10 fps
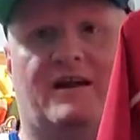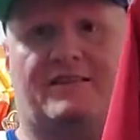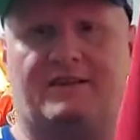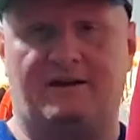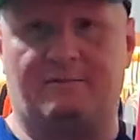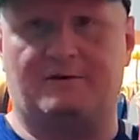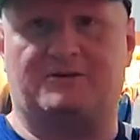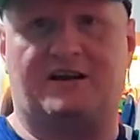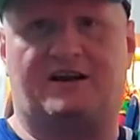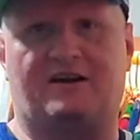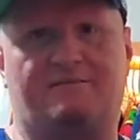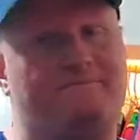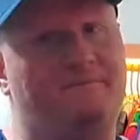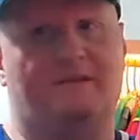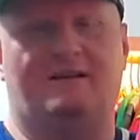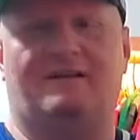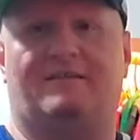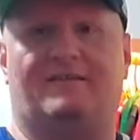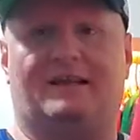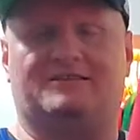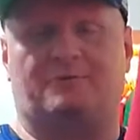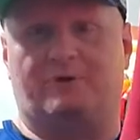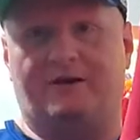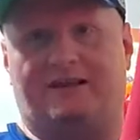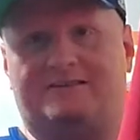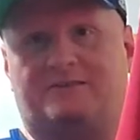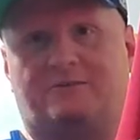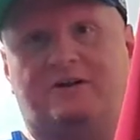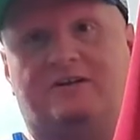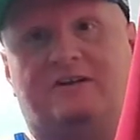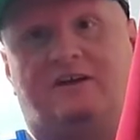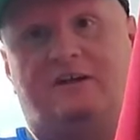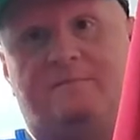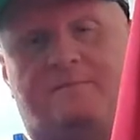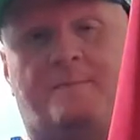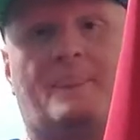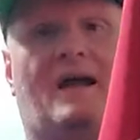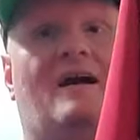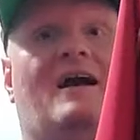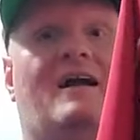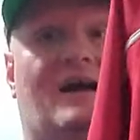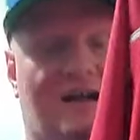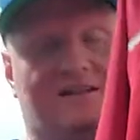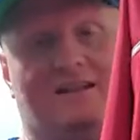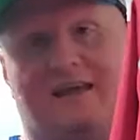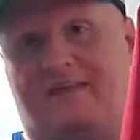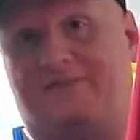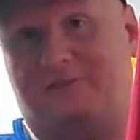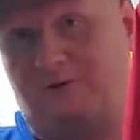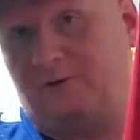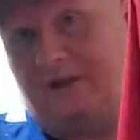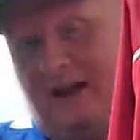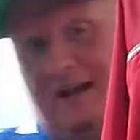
got the numbers here. That's the real that's the real deal. I actually had those I